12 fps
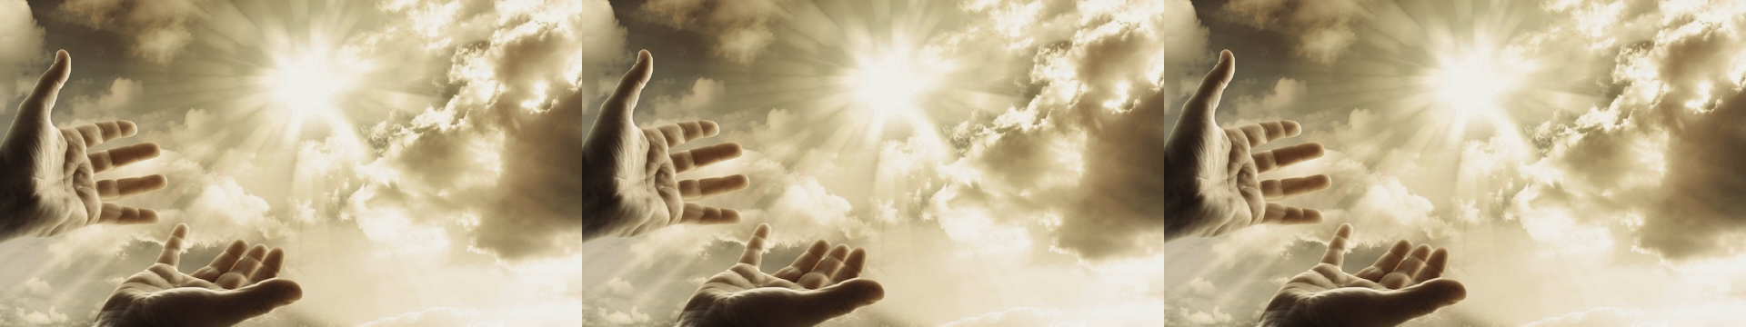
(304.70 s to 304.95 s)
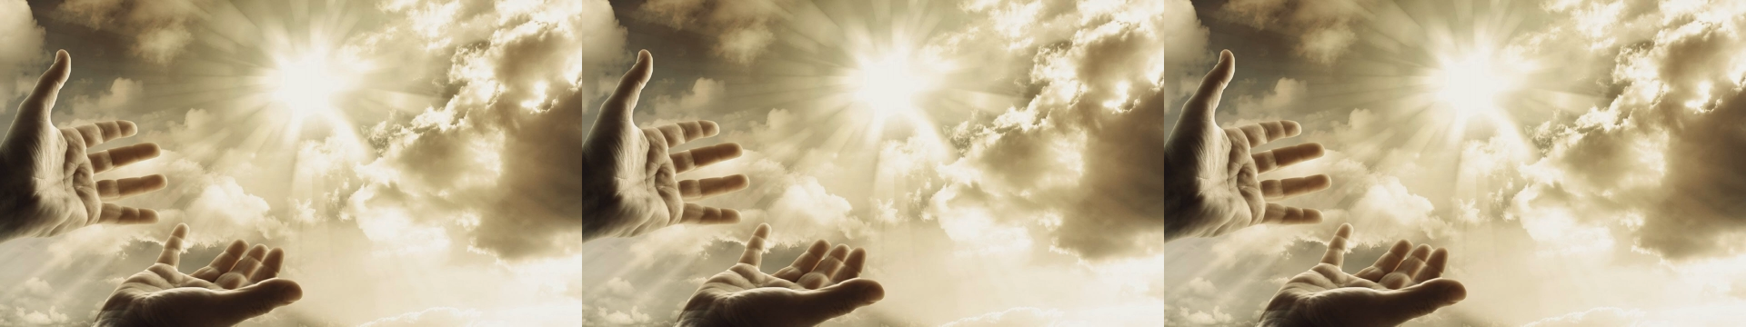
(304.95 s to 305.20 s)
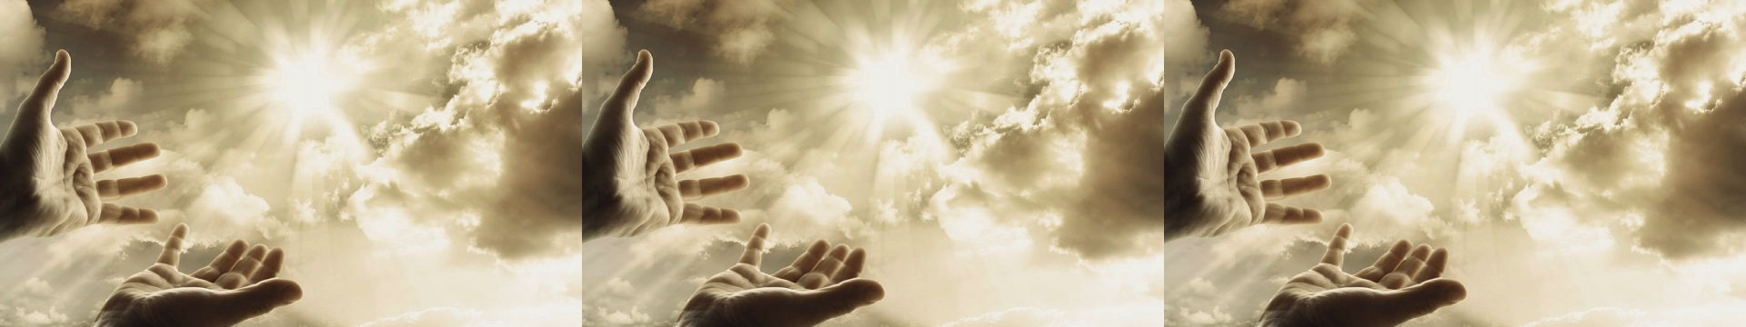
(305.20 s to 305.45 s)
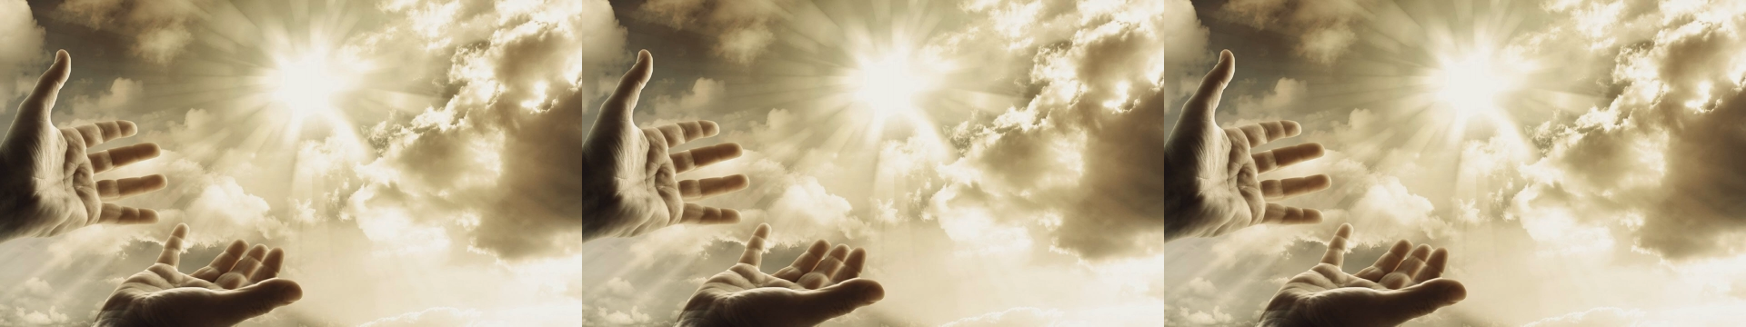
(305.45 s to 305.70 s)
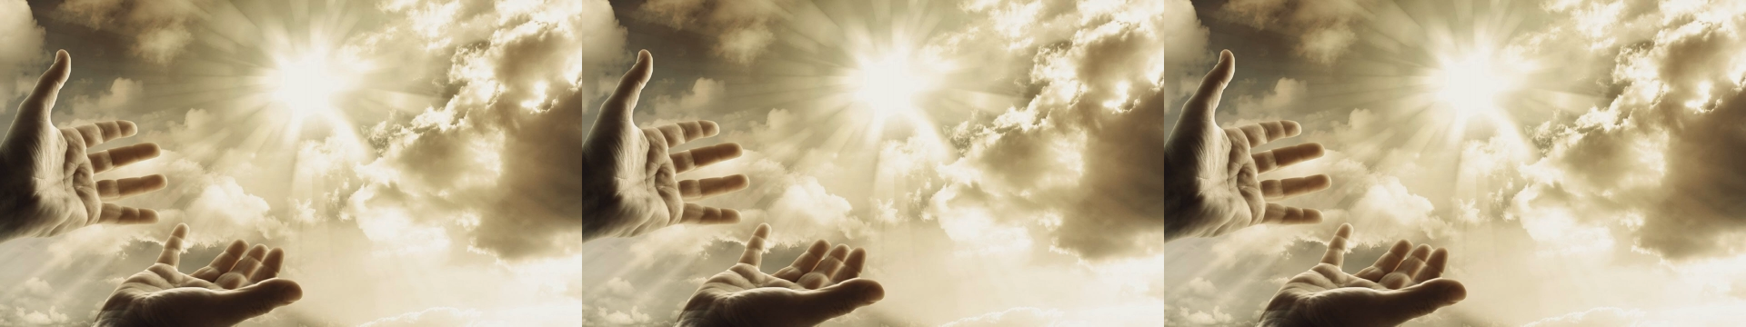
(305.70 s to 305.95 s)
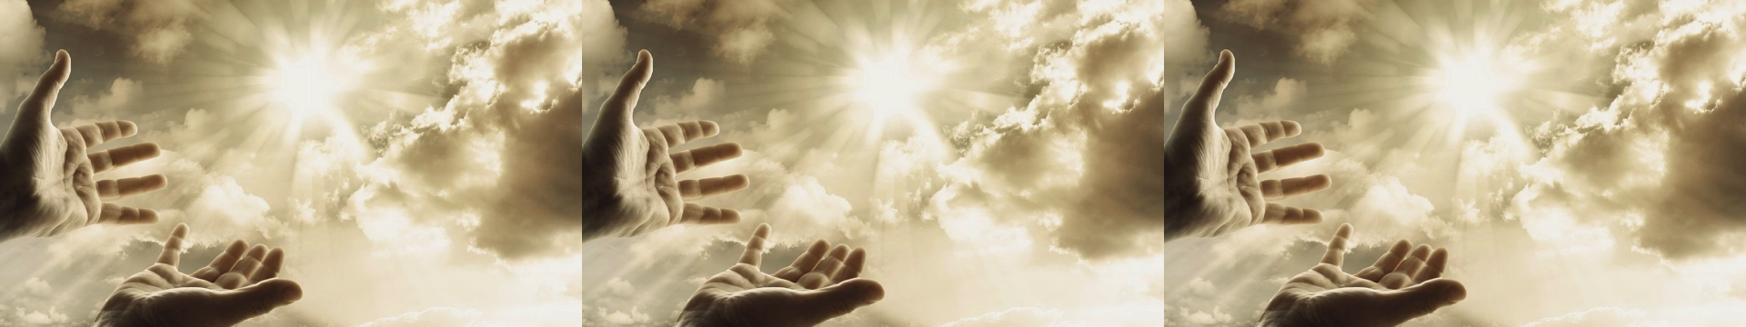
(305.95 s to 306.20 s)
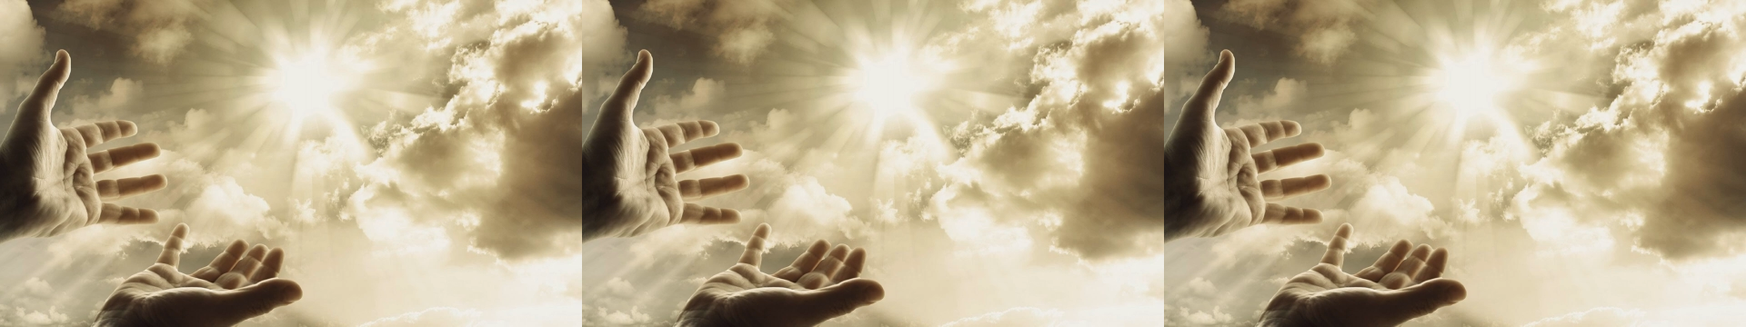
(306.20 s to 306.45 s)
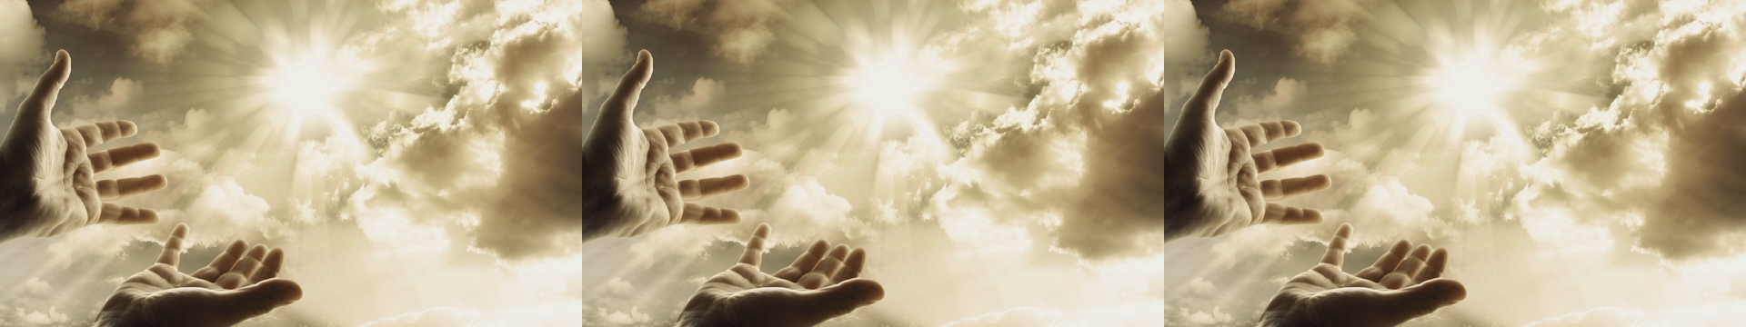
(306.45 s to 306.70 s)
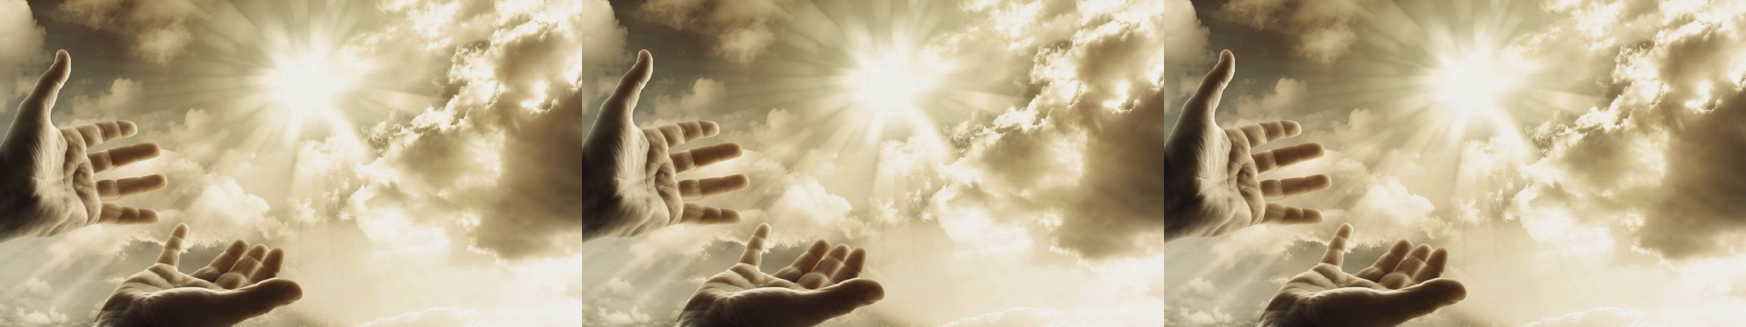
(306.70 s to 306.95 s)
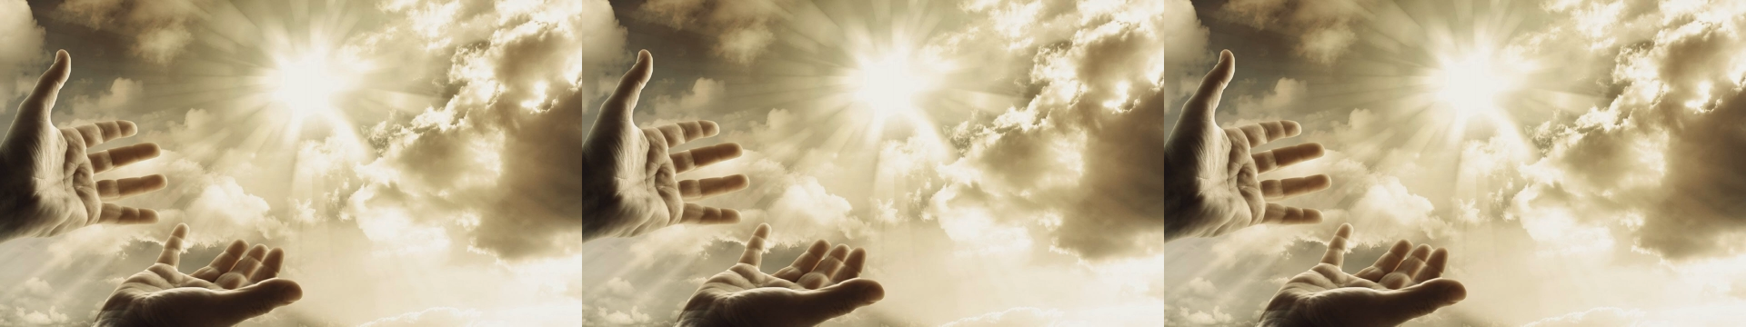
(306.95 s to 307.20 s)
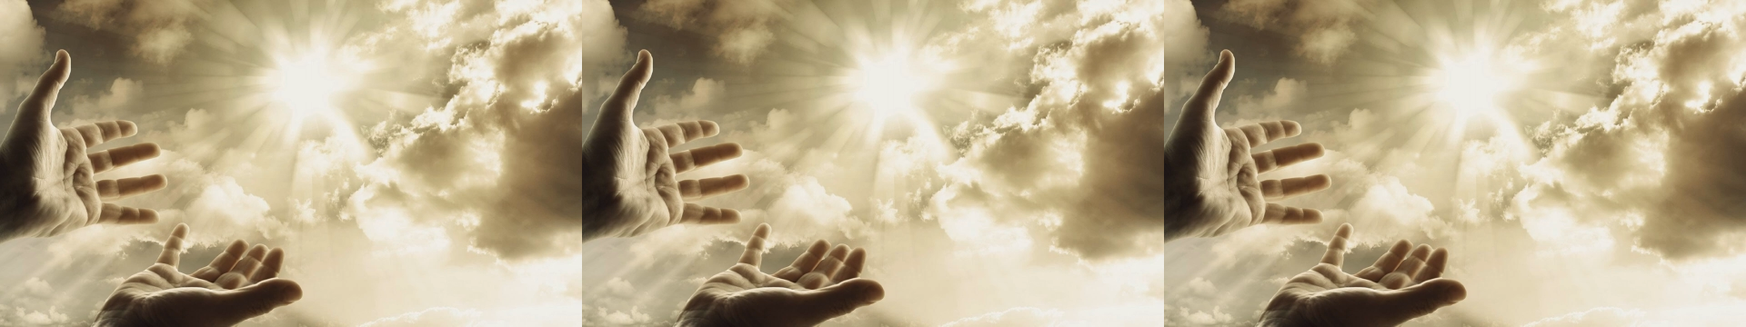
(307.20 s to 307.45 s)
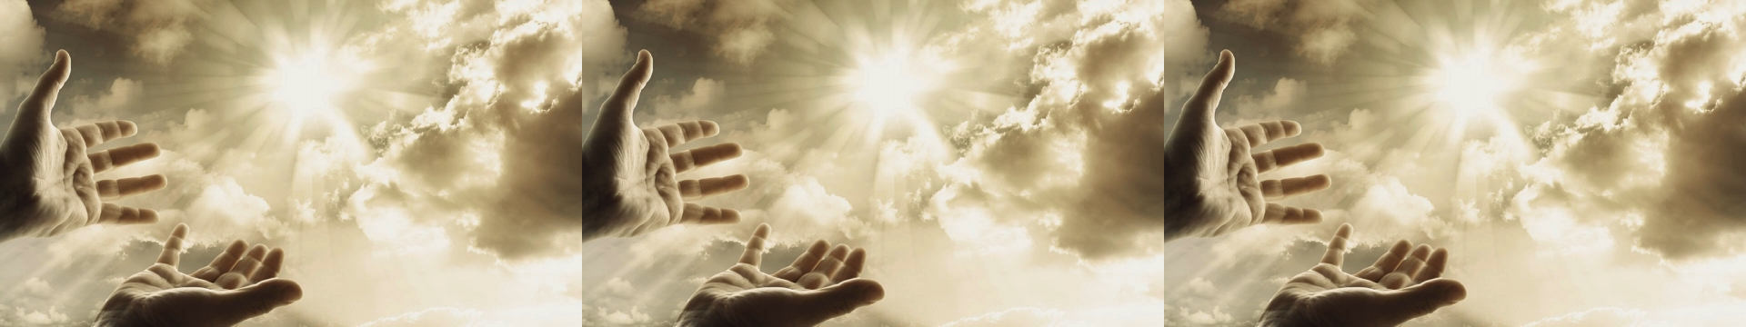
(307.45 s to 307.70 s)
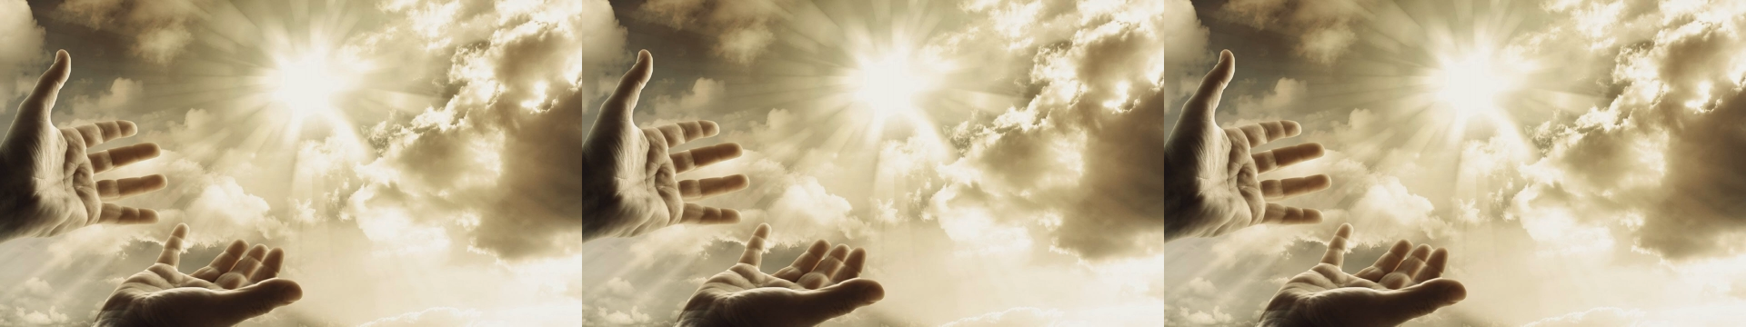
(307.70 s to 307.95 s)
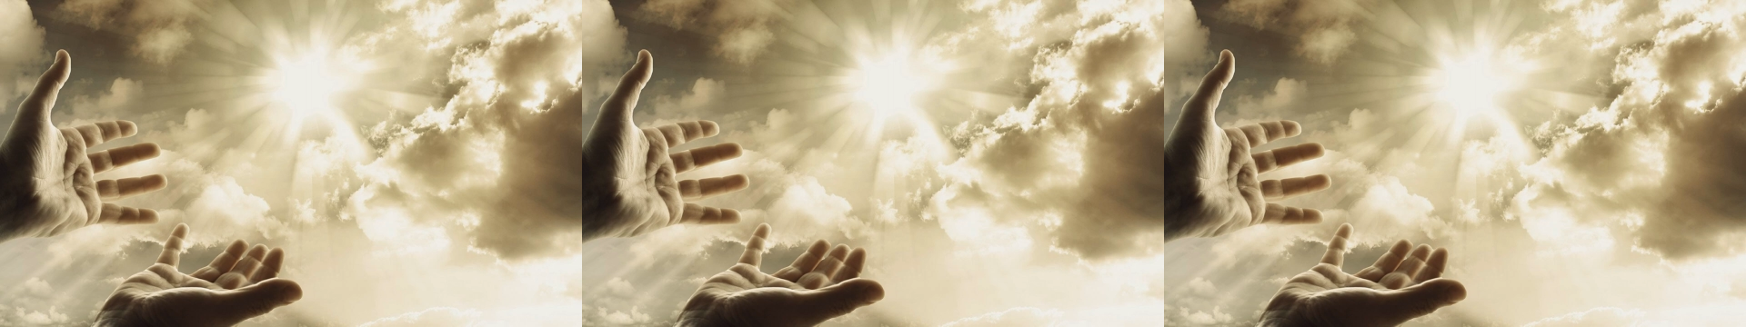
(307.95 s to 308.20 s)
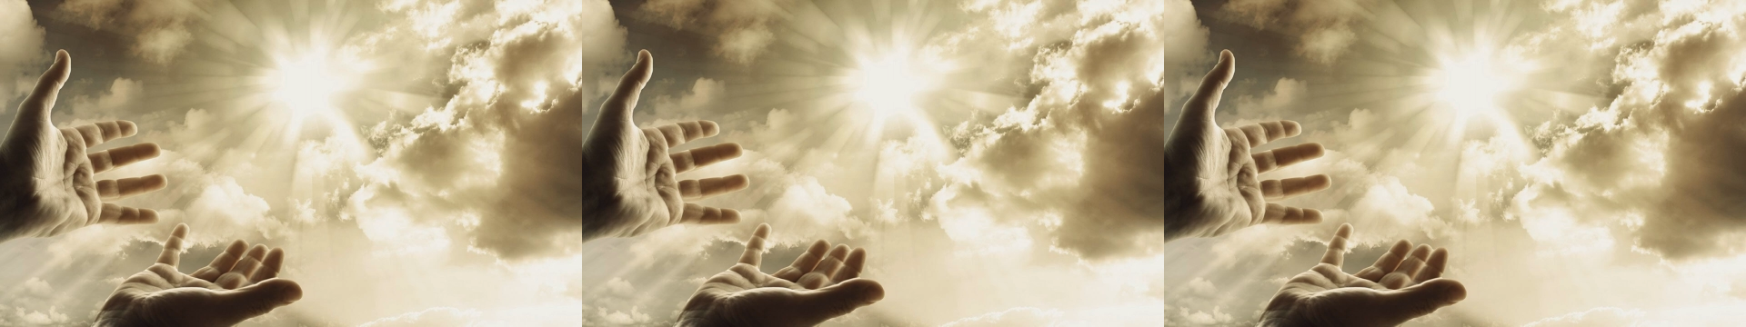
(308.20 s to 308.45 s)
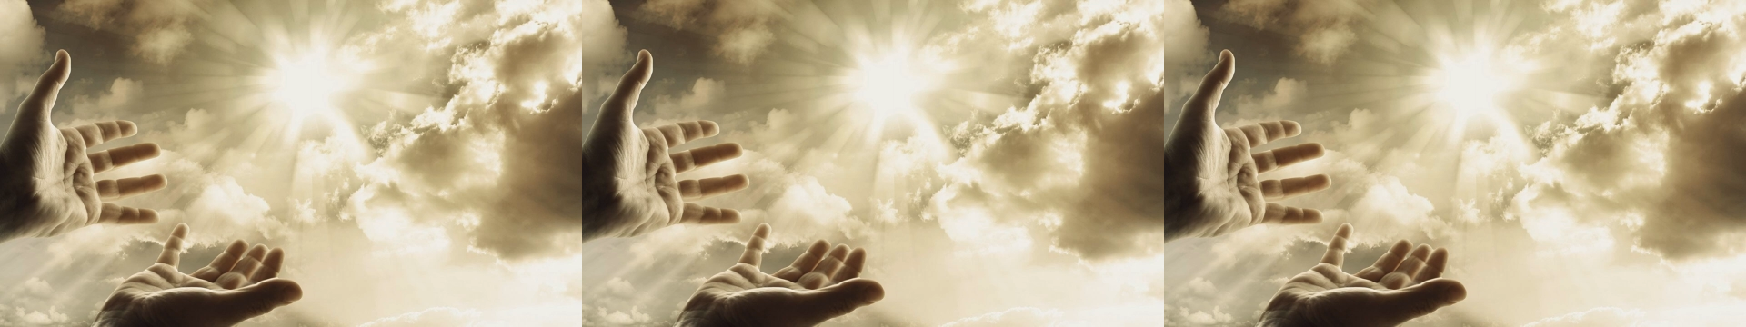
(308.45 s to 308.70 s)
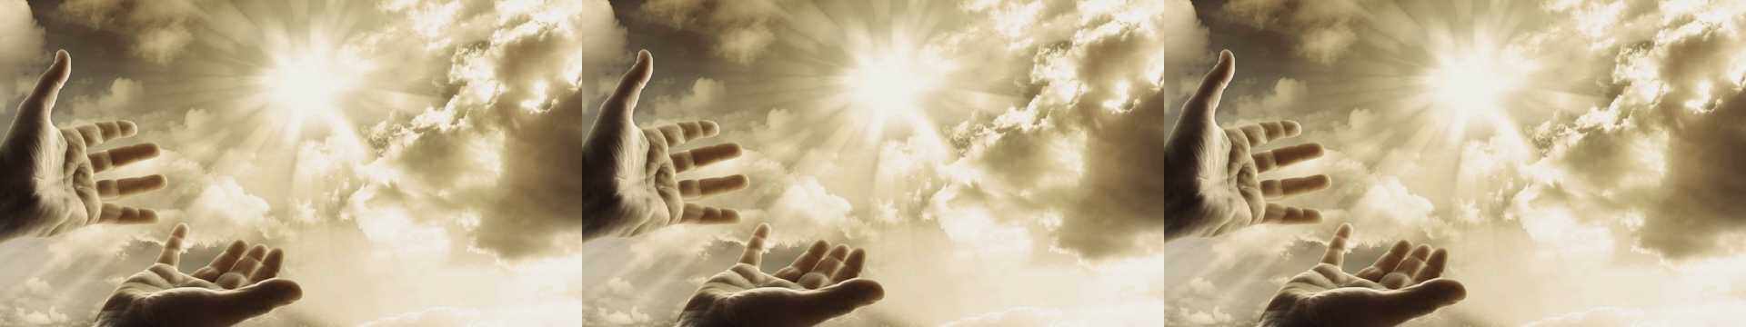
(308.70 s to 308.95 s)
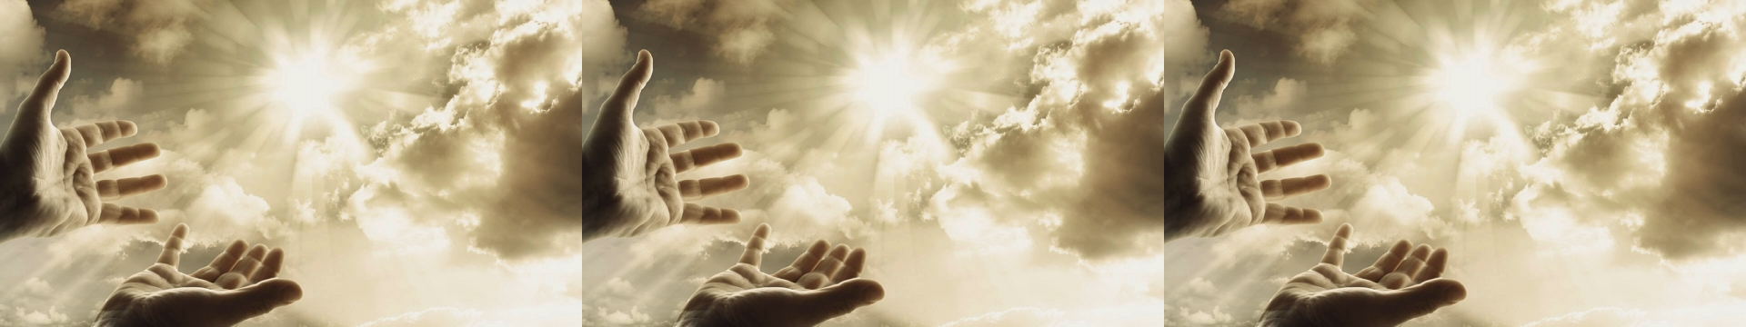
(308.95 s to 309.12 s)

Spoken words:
No face is visible, so there are no lips to read.